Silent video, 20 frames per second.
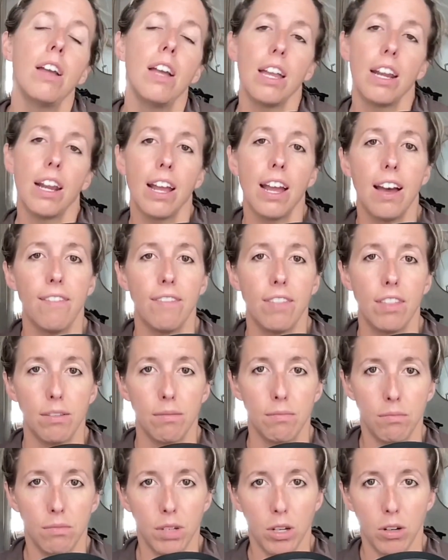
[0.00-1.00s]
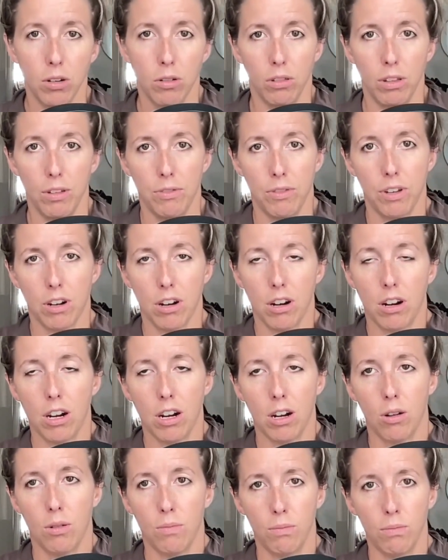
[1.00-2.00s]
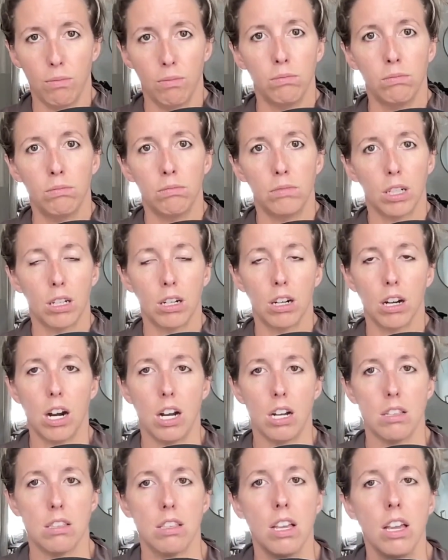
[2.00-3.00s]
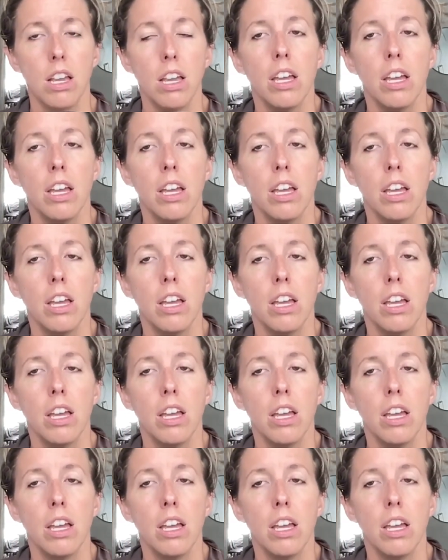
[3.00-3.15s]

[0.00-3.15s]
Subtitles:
and I have them, lift their arm across.